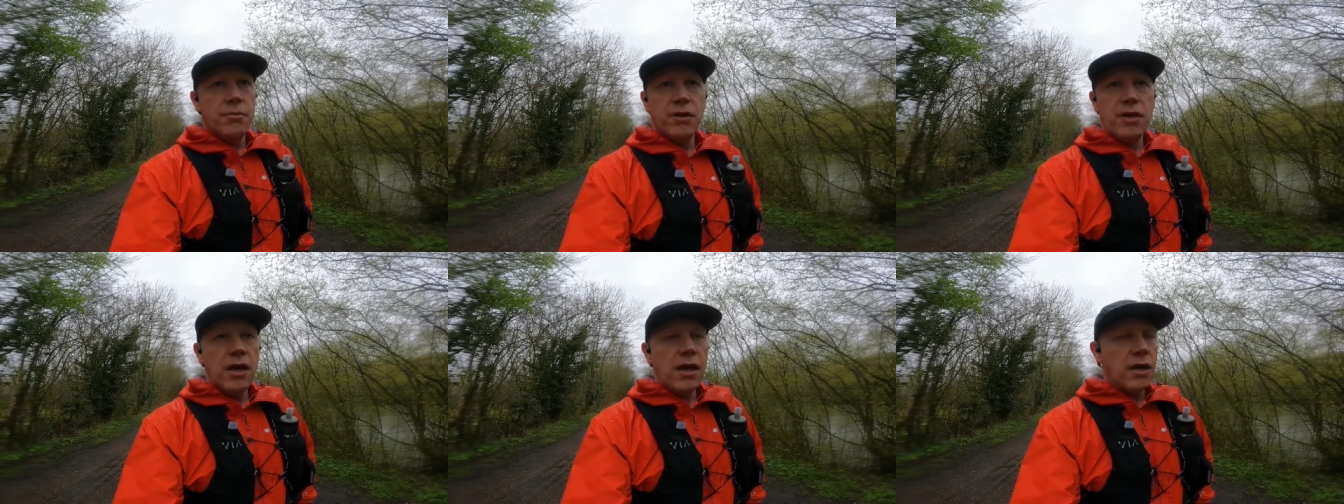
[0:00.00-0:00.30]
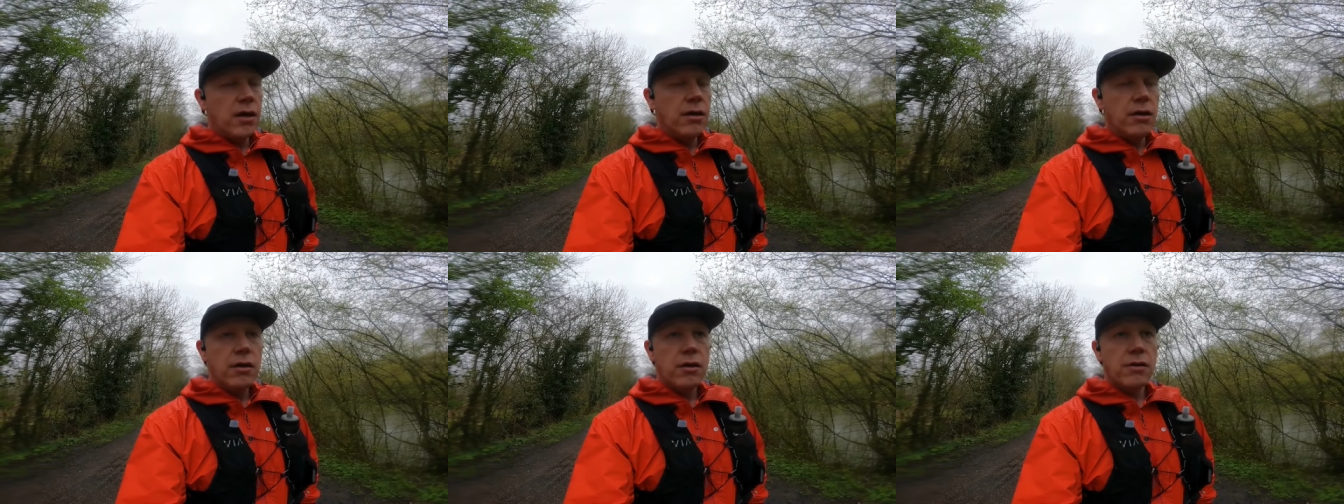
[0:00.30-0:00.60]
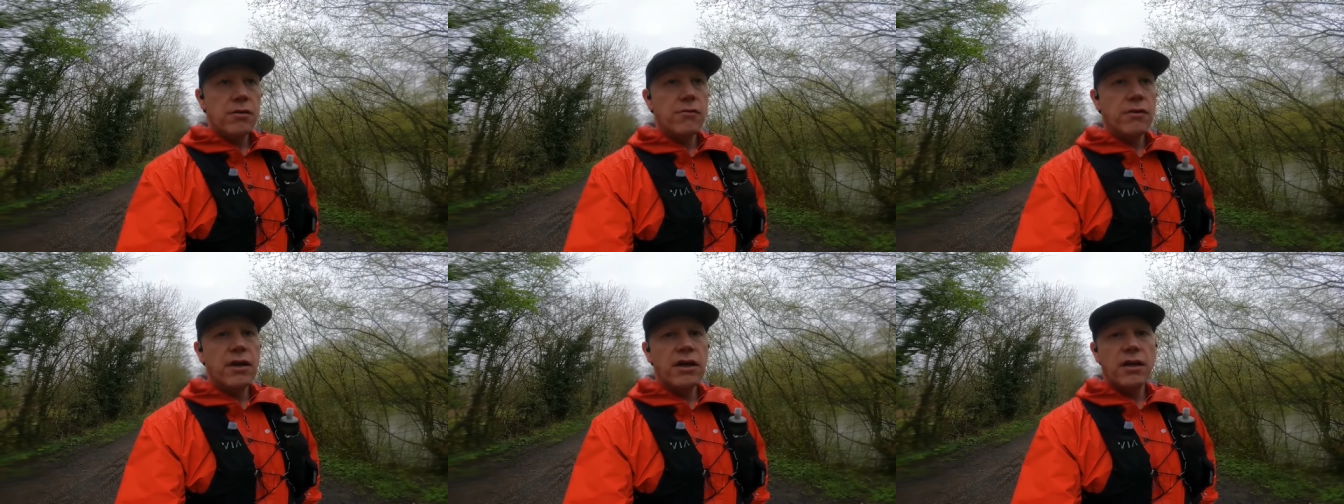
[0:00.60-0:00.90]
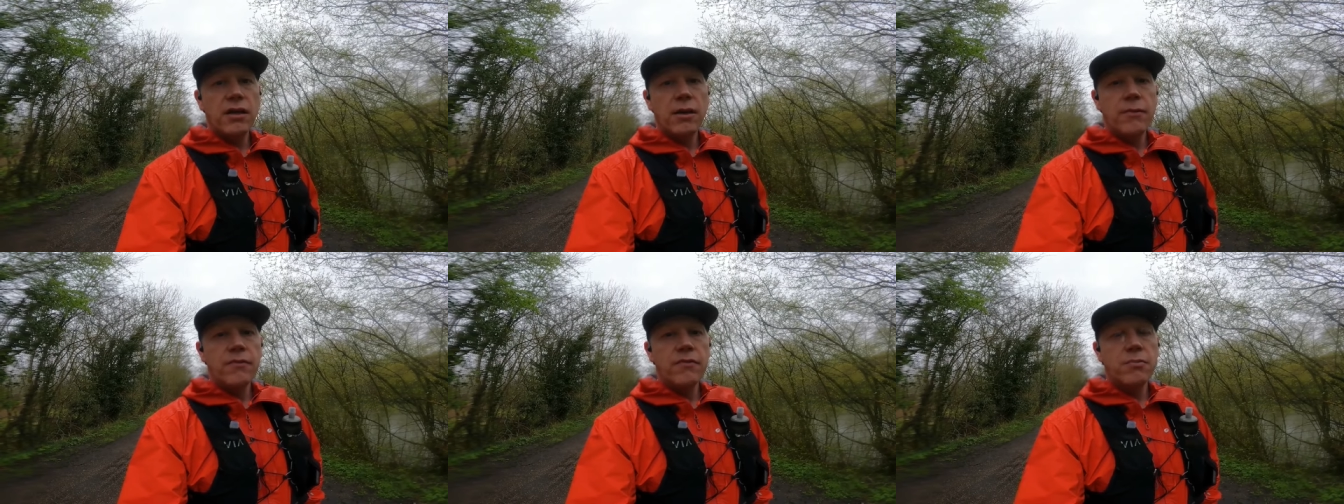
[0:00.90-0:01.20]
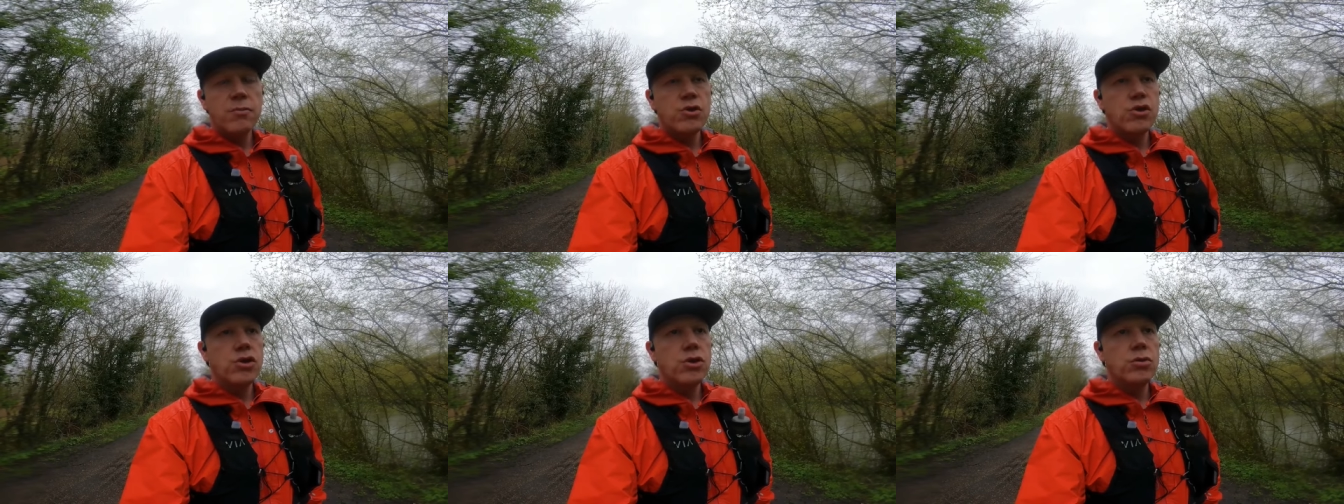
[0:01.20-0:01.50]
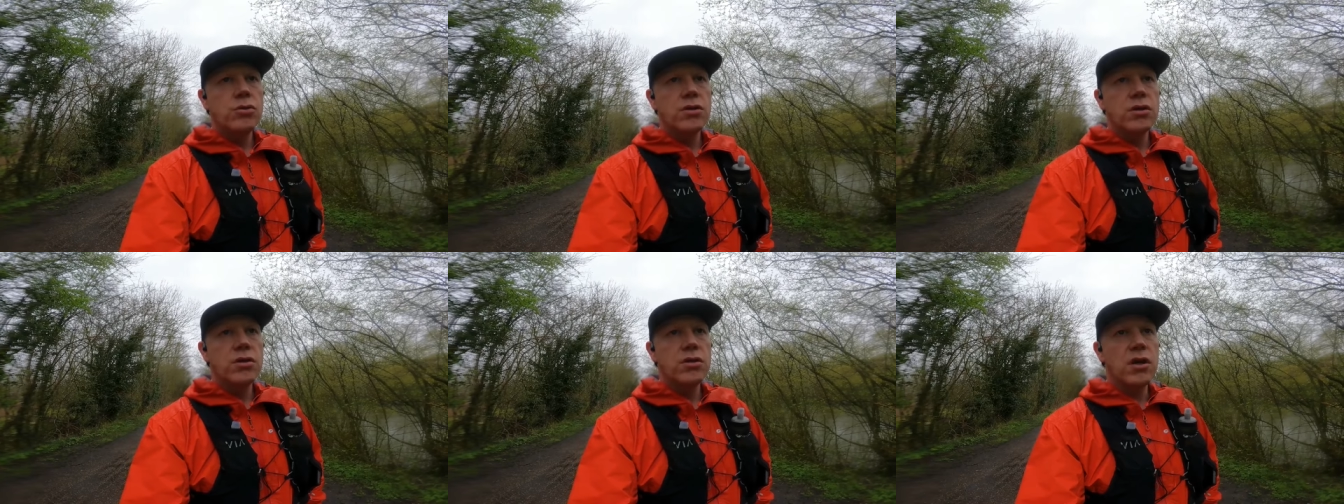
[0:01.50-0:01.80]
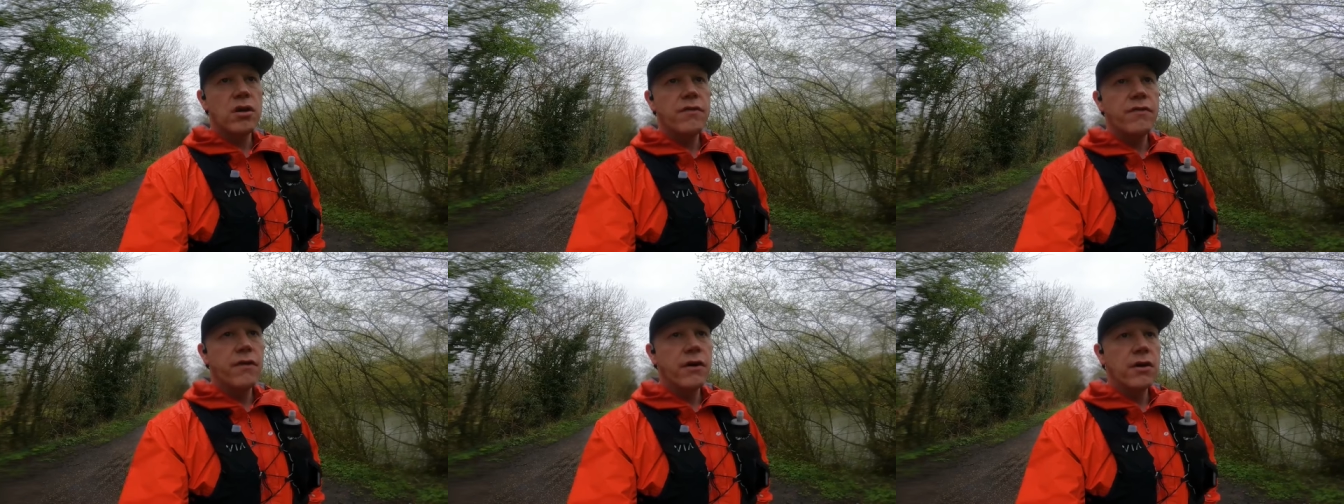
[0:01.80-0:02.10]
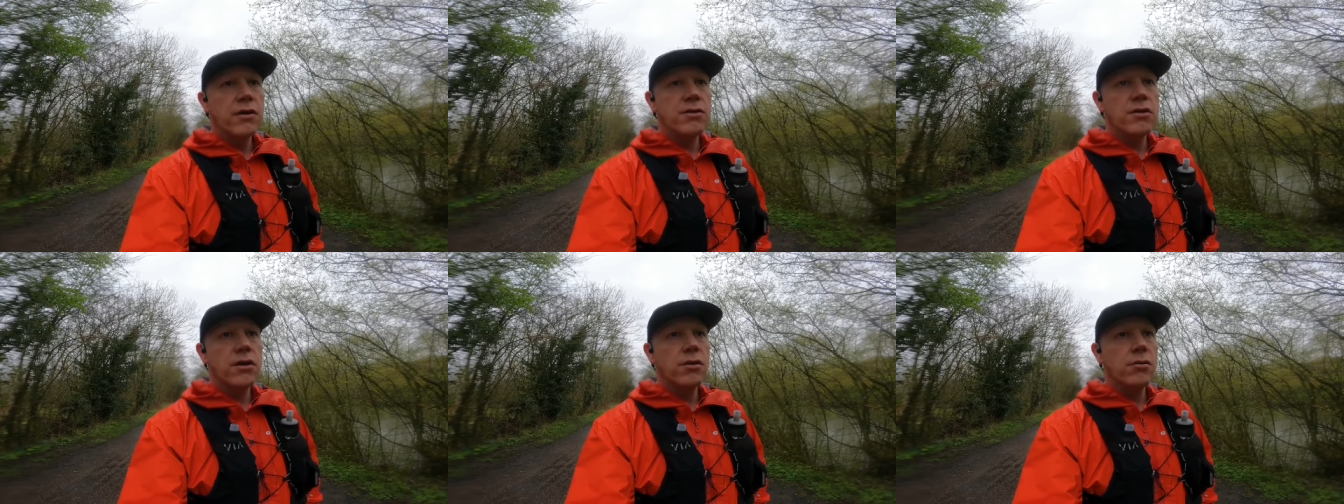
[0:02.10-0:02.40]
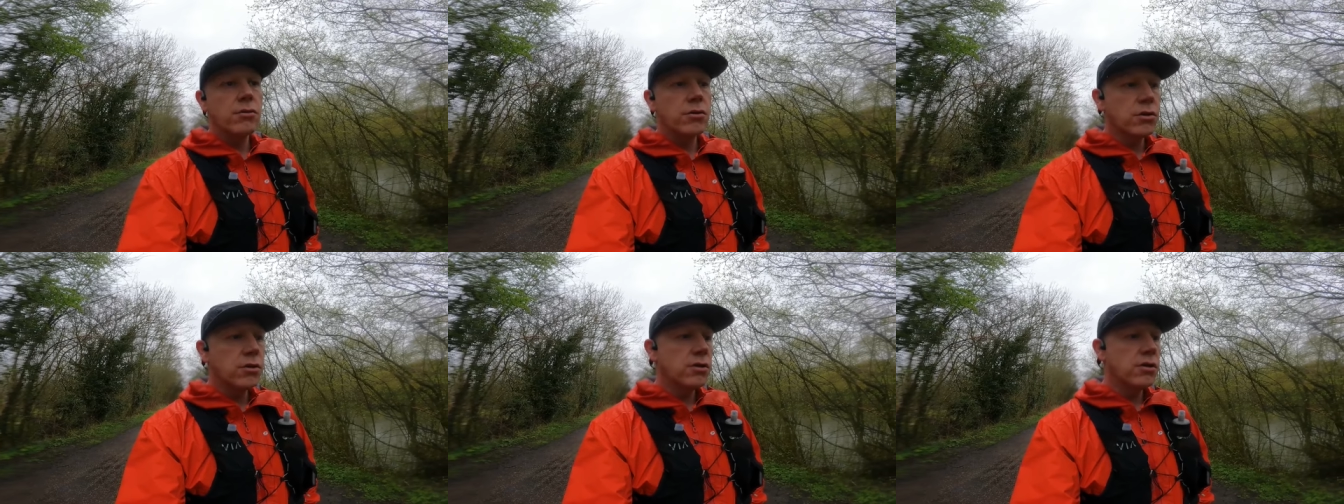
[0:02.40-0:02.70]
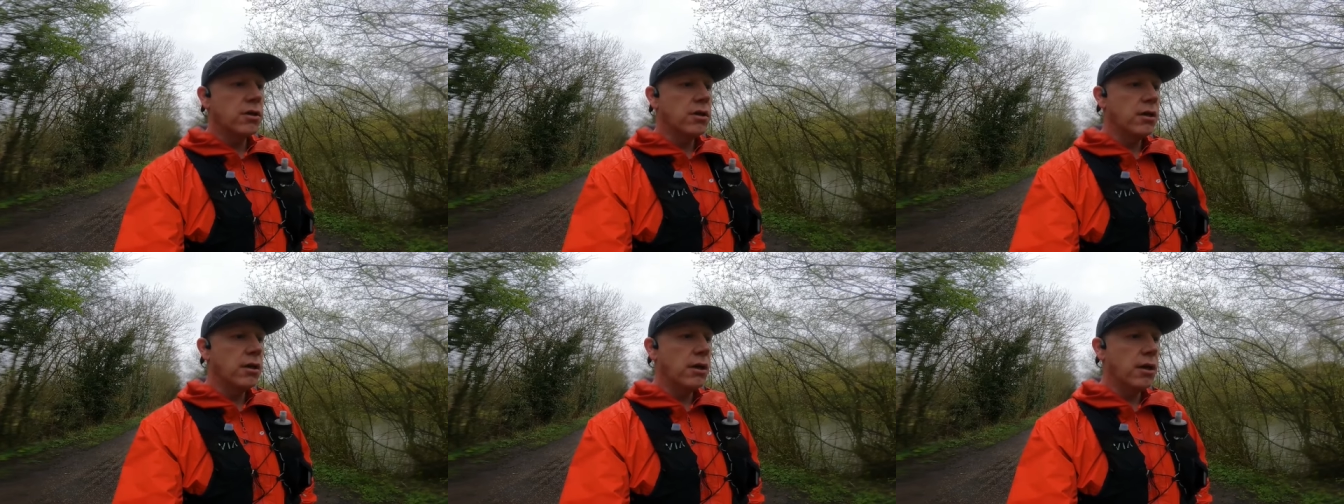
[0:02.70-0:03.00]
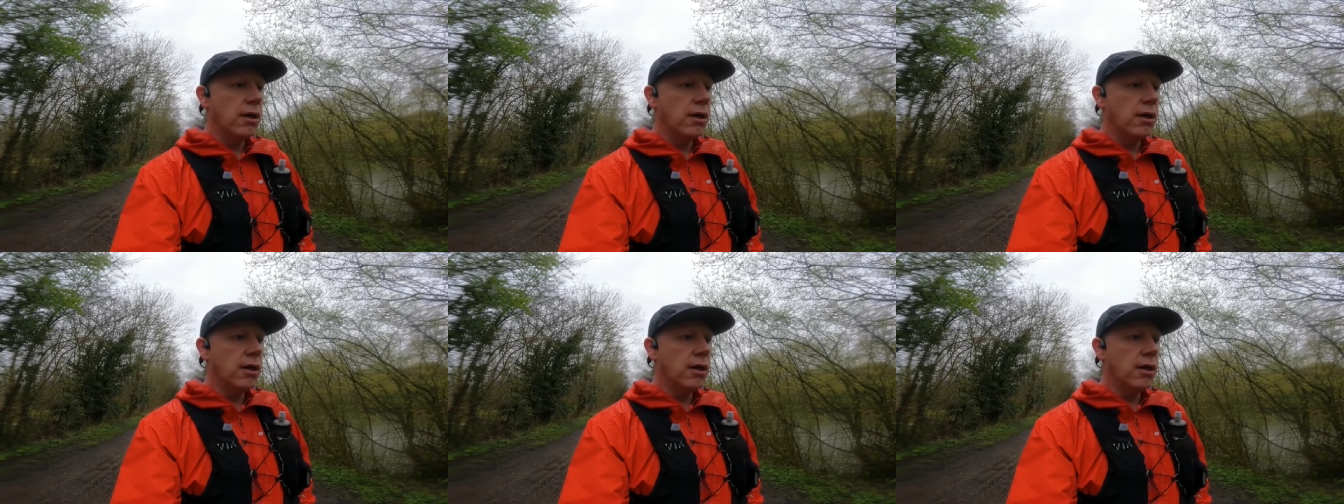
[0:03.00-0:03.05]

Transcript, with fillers: but yeah, great comfortable shoe. So so far so good.